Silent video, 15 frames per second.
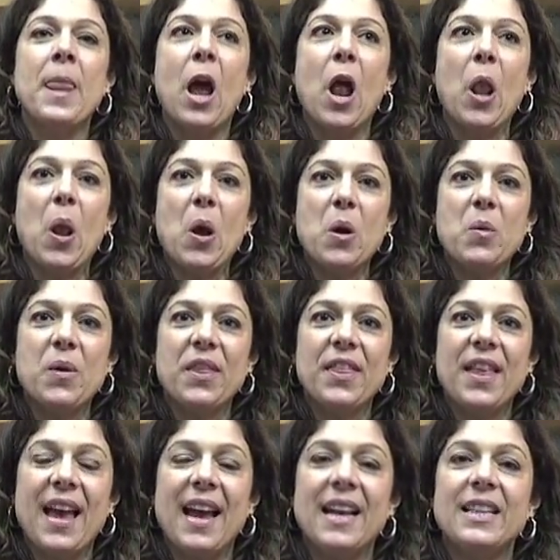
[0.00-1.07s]
Along with
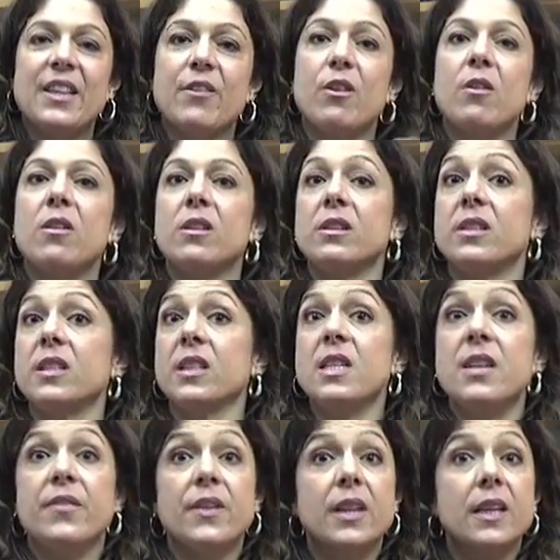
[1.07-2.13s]
that, there are
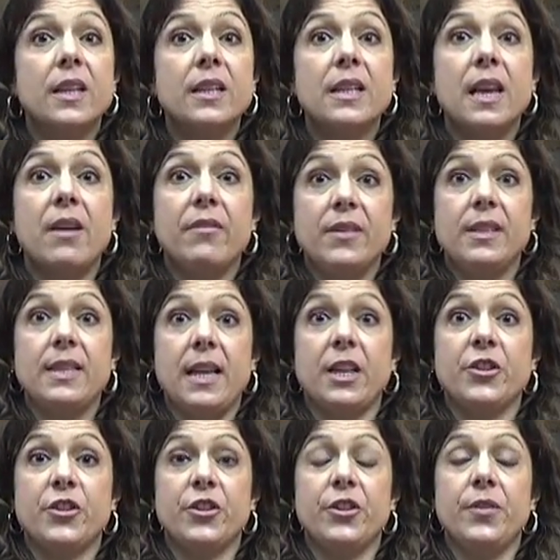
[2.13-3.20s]
significant, every
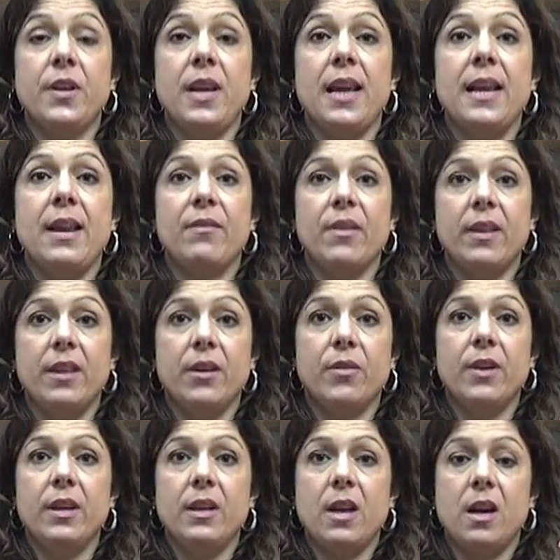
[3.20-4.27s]
section and every
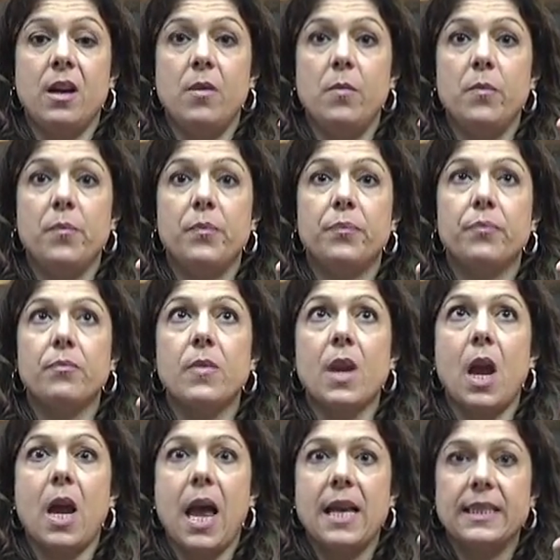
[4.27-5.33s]
theory
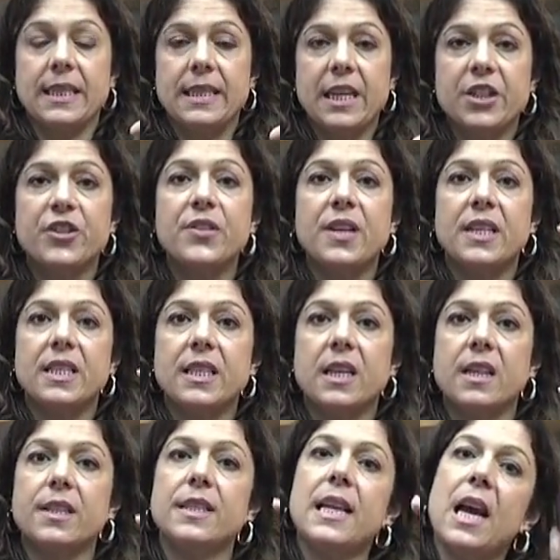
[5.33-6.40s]
has a section that
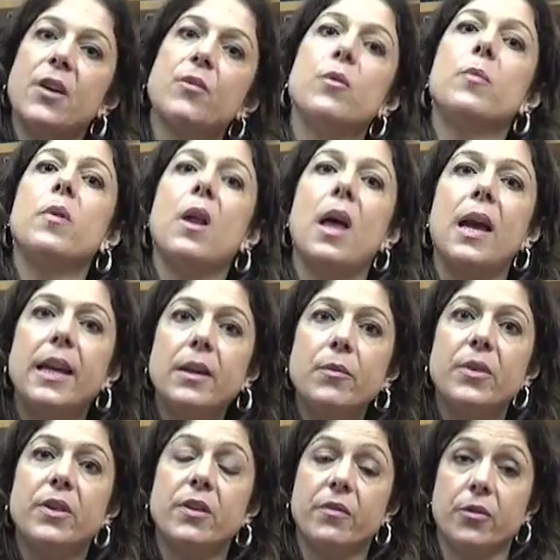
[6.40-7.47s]
discusses how to apply it
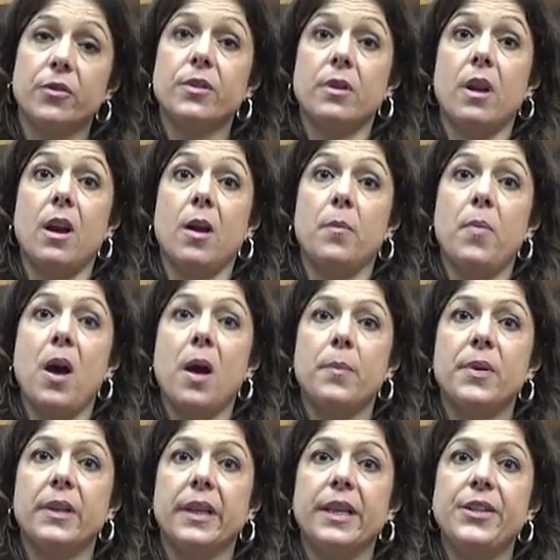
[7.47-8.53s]
with diverse
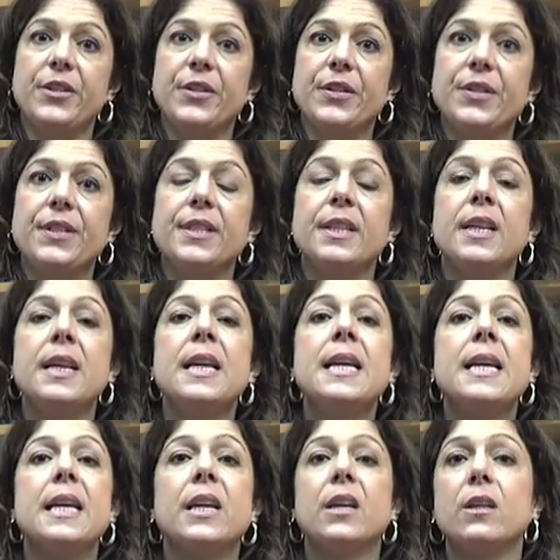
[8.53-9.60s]
populations,
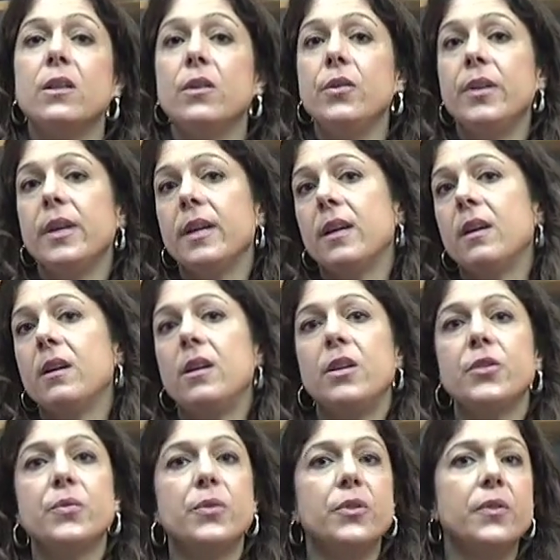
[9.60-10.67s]
including
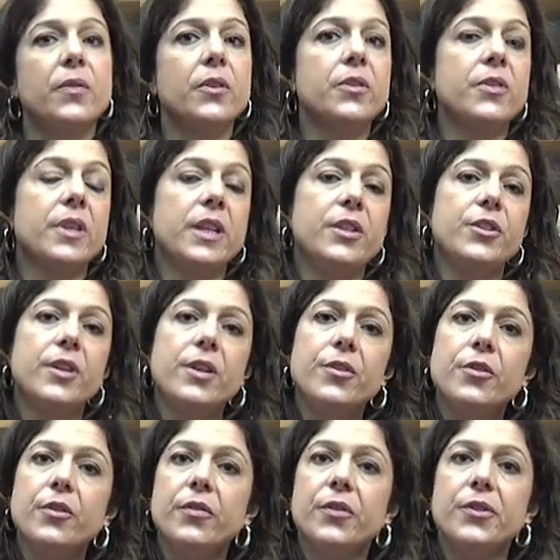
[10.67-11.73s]
cultural diversity,
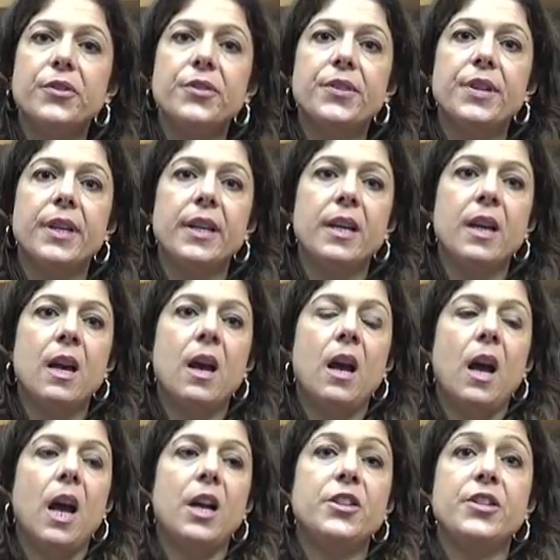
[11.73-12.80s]

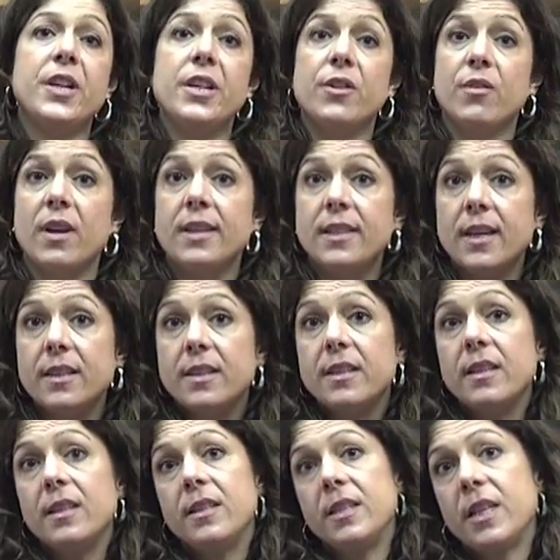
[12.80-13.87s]
gender
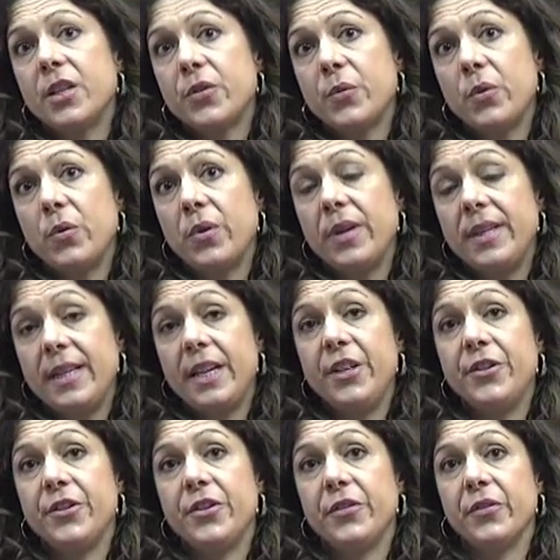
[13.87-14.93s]
identity, and sexual
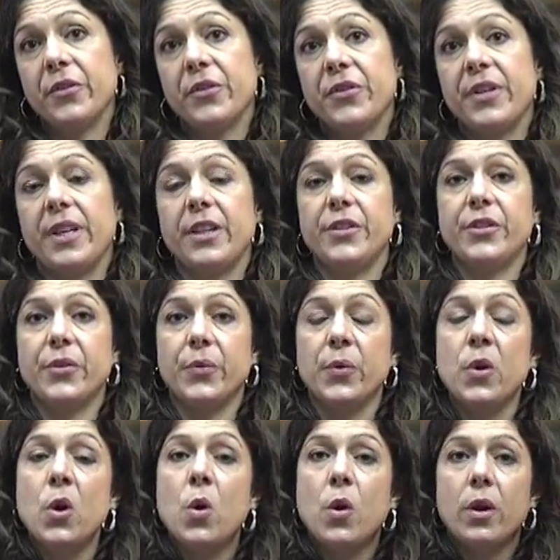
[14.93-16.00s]
orientation diversity. So
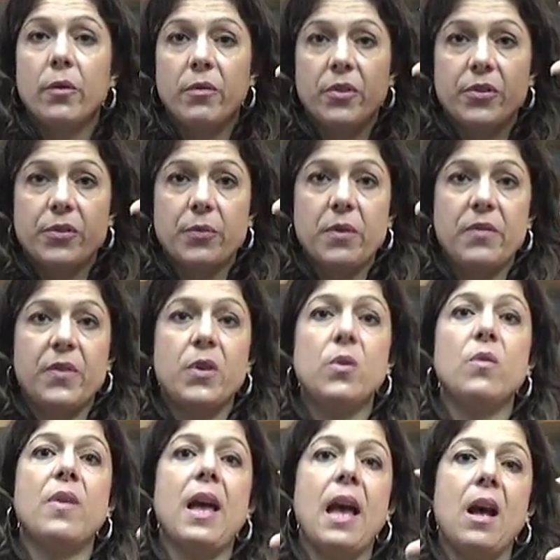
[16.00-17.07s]
there's a review
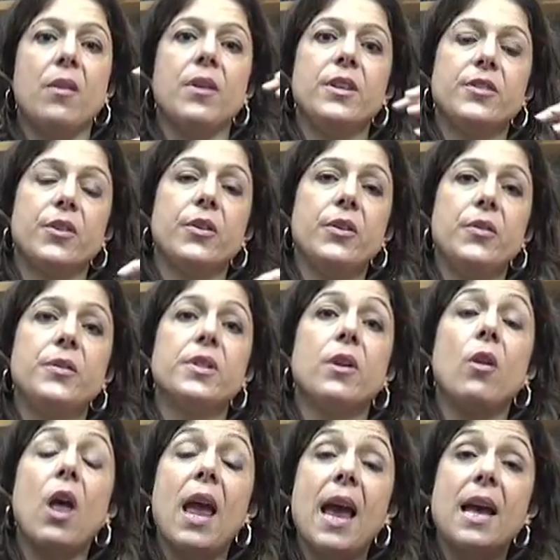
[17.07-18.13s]
of how these are used,
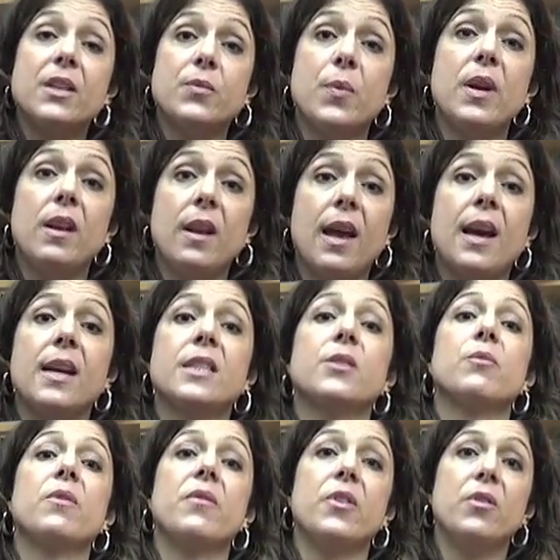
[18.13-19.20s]
as well as a
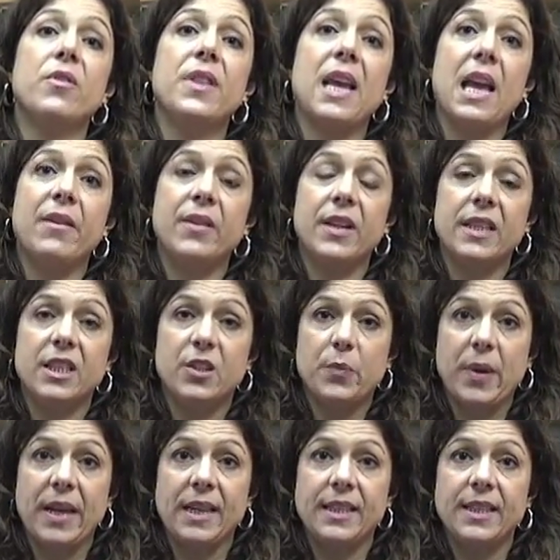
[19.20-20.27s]
review of the evidence
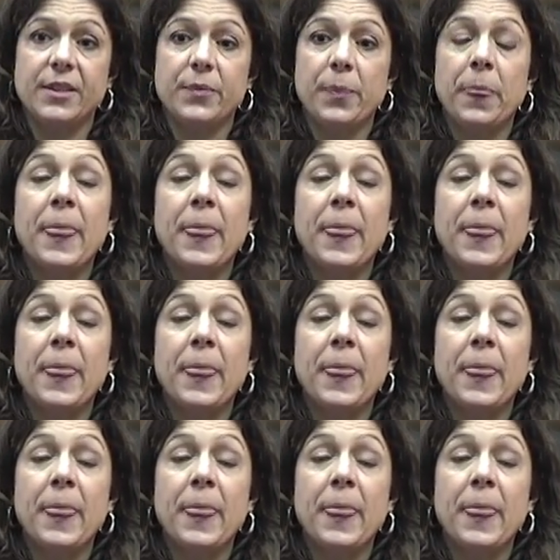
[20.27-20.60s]
base.